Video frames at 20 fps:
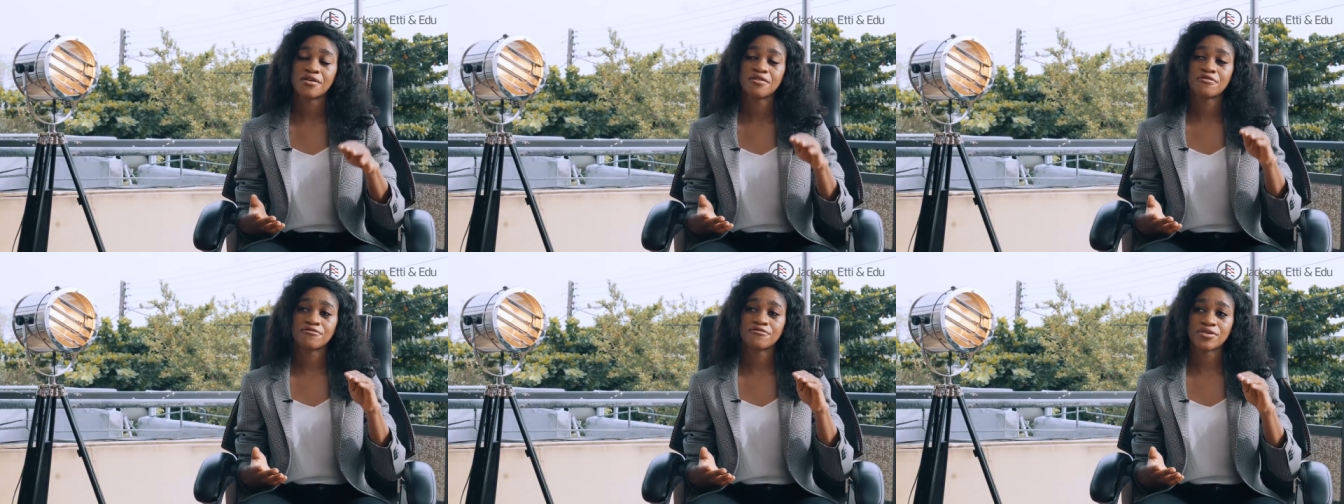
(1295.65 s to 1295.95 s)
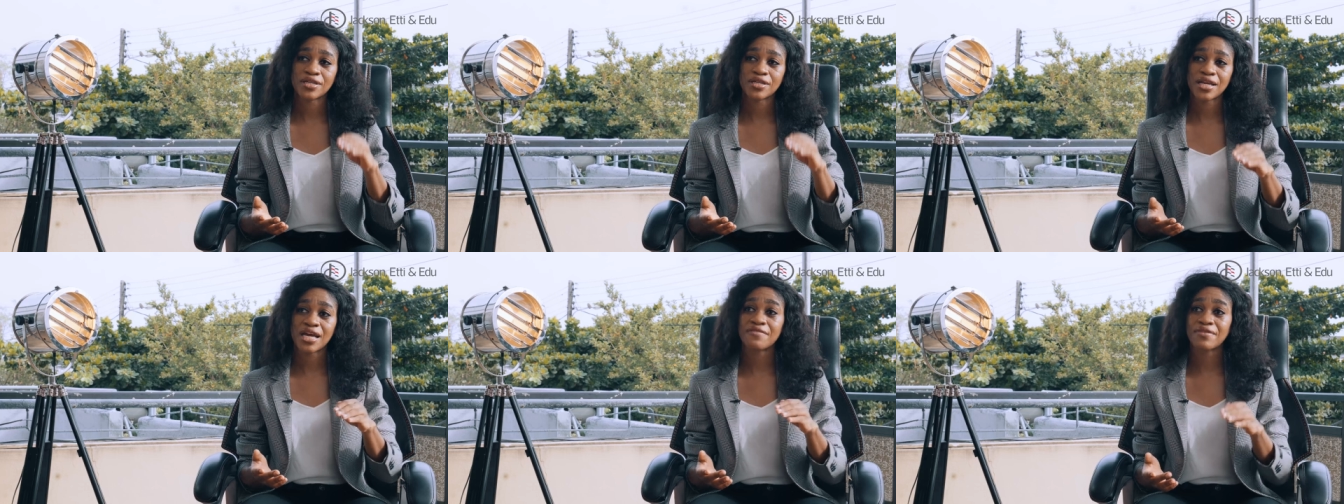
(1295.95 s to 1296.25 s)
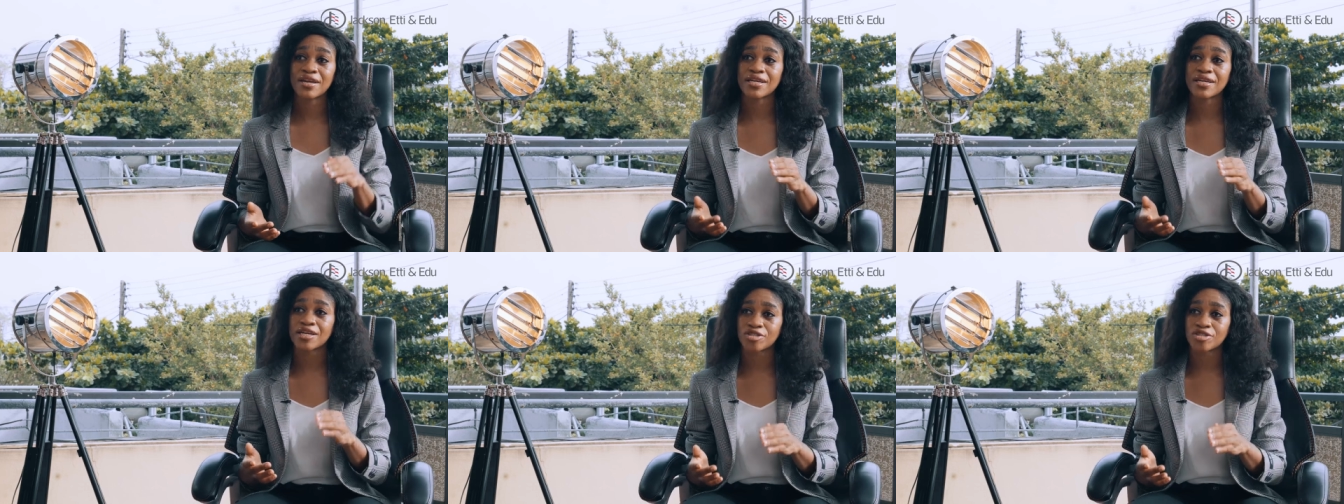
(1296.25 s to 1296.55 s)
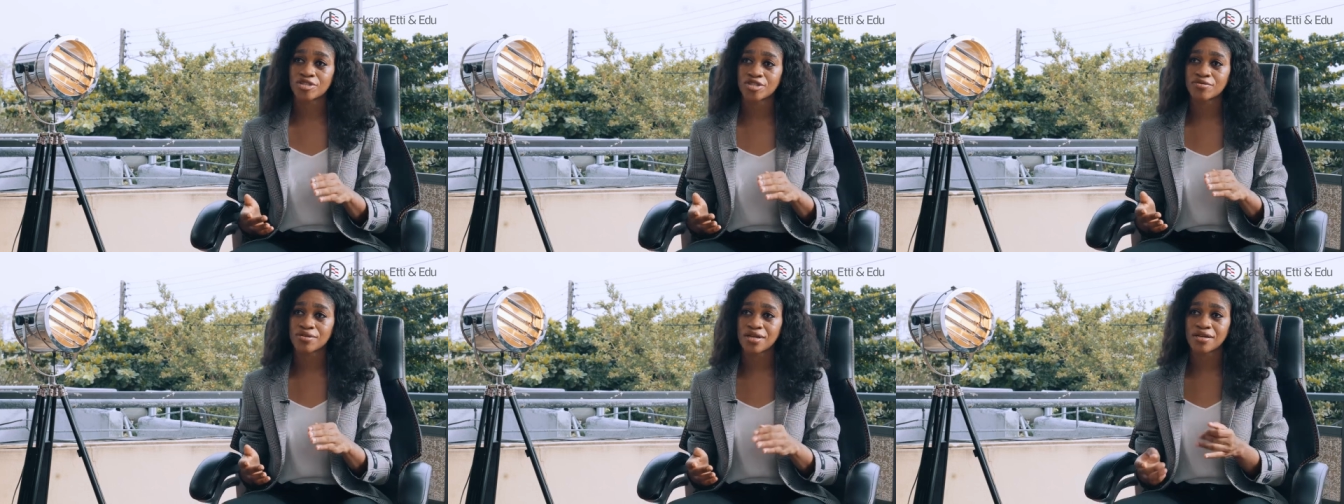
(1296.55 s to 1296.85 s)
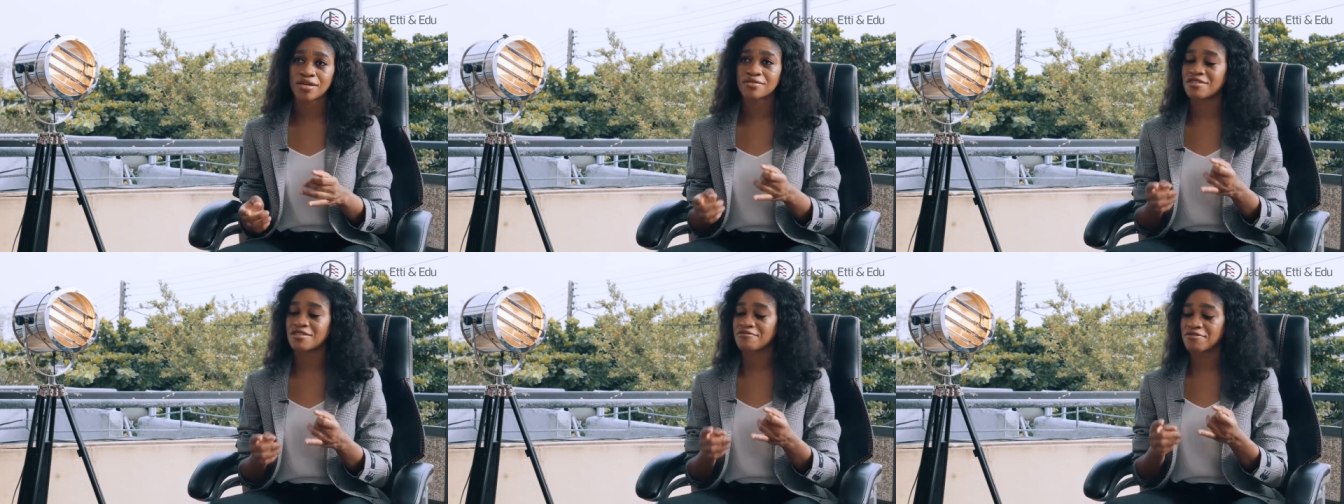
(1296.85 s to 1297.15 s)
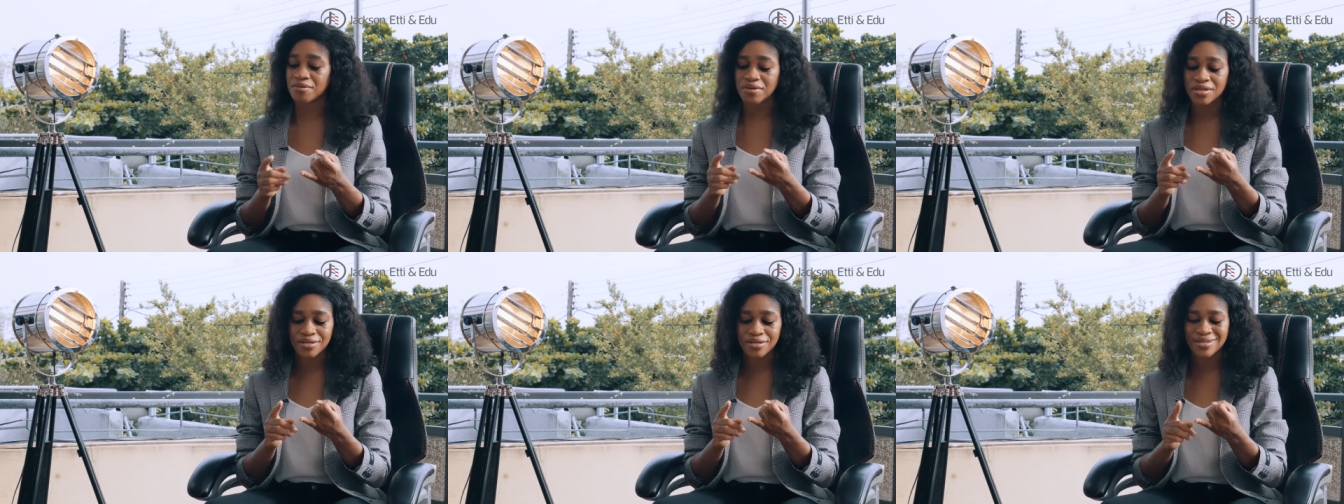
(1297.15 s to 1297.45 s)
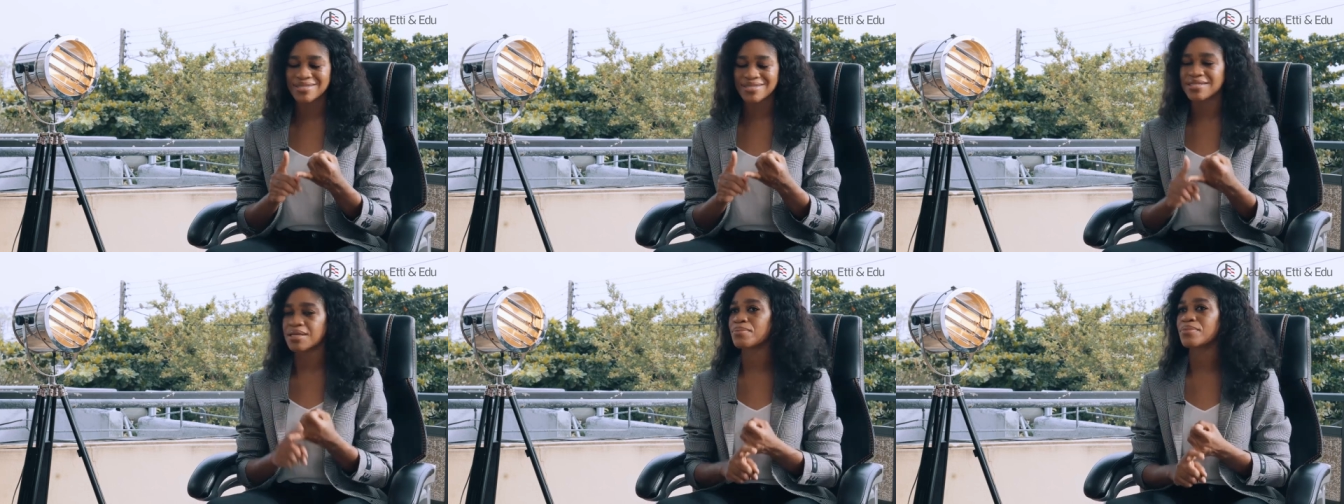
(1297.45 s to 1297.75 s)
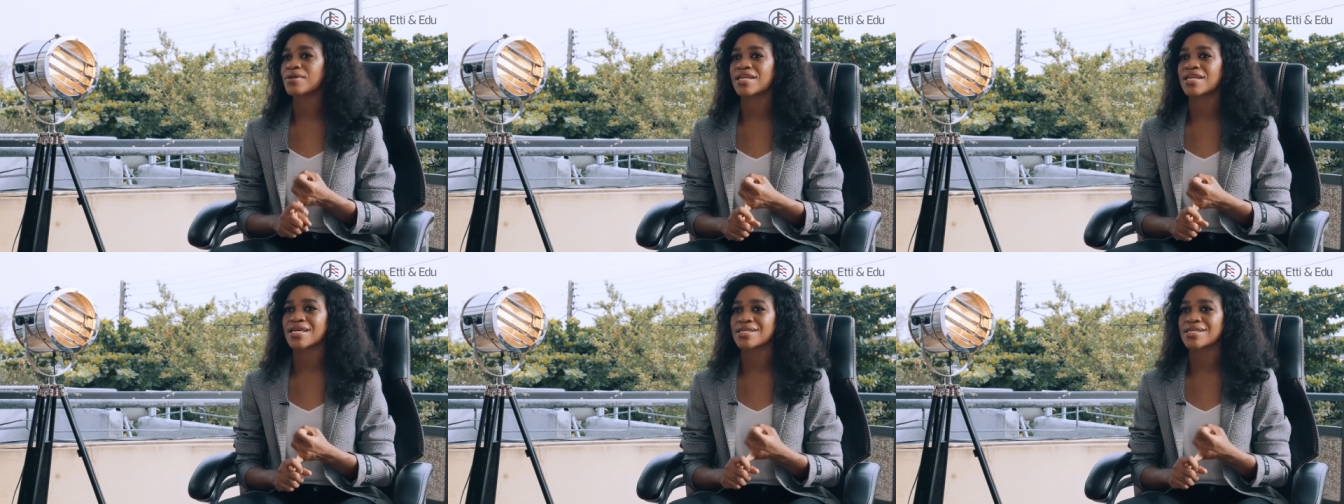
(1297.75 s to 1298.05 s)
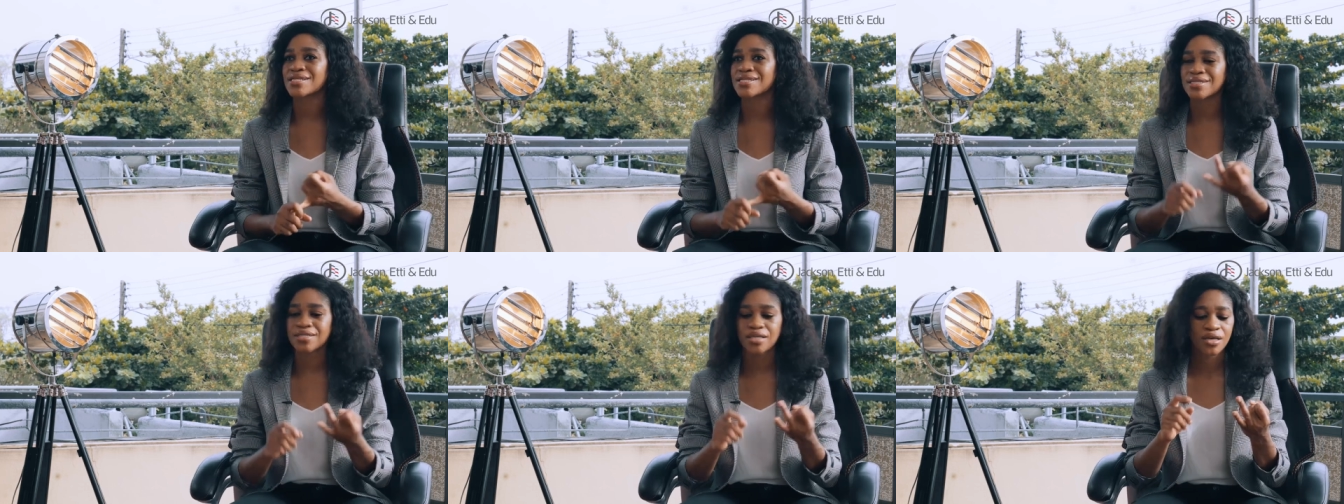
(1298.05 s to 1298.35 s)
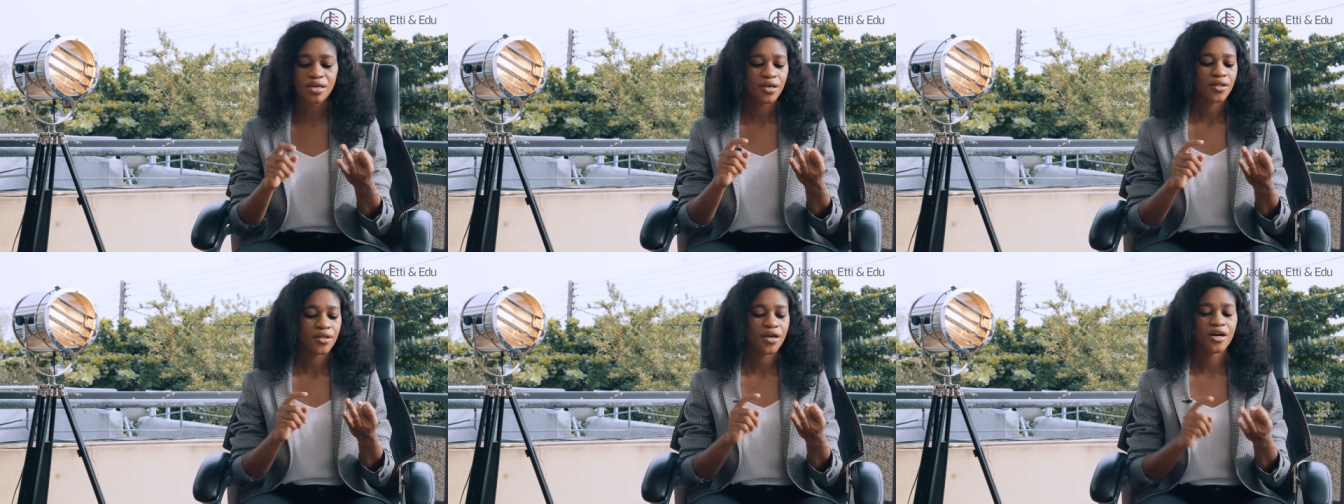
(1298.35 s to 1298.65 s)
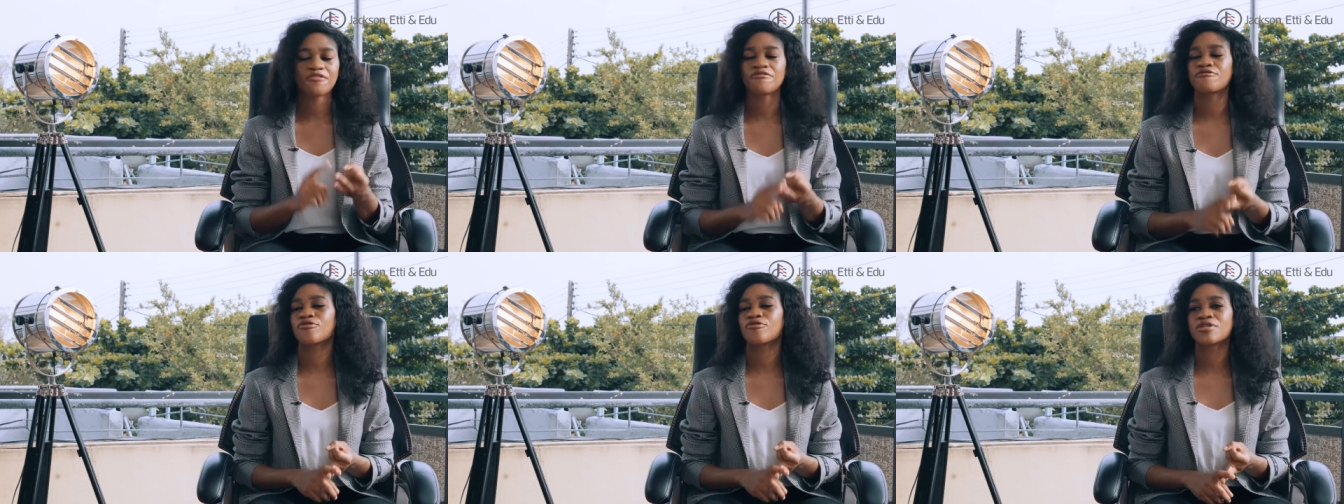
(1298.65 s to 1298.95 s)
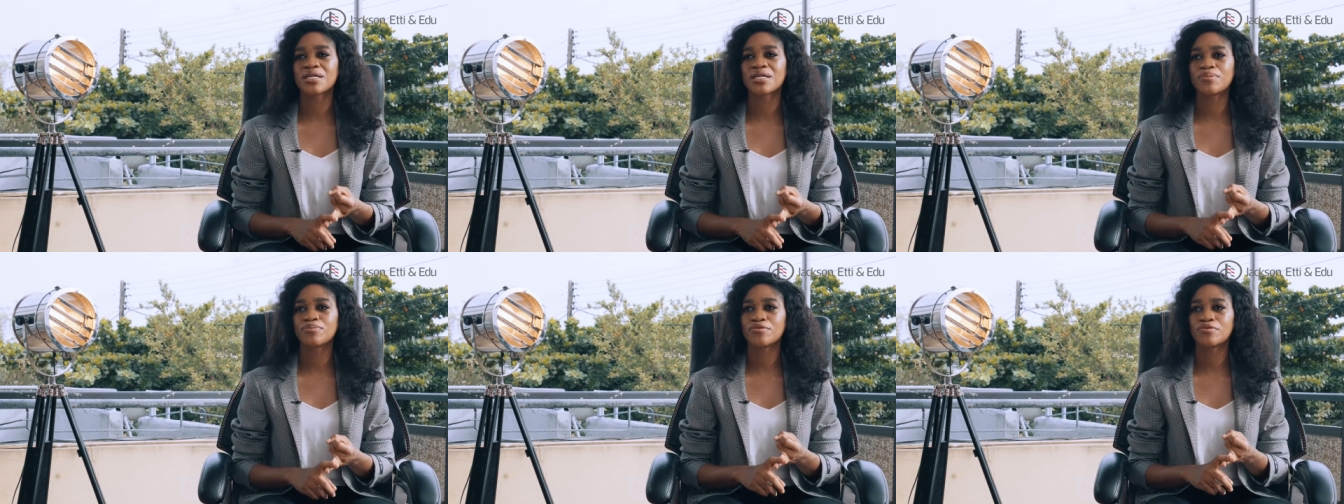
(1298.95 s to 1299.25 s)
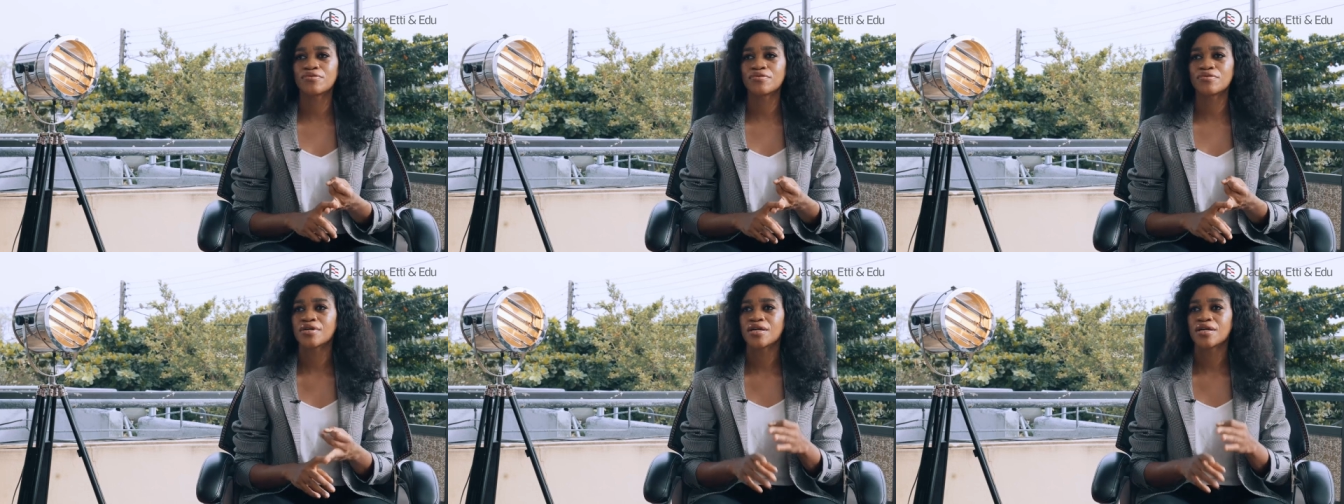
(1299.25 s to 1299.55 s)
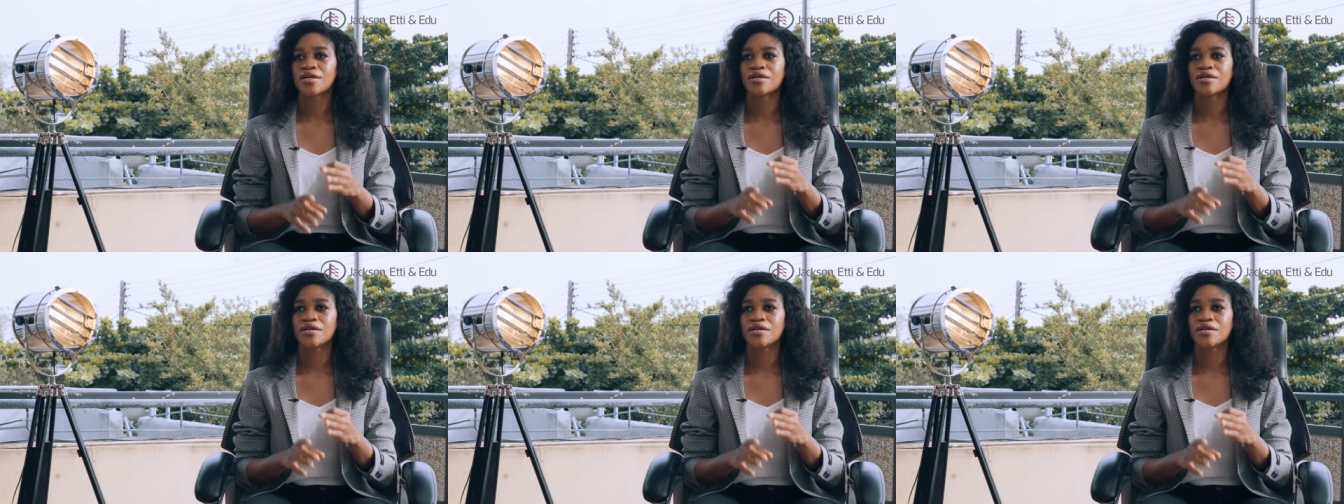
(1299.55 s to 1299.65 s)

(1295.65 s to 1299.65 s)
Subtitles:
for naira in Nigeria in a very seamless, affordable,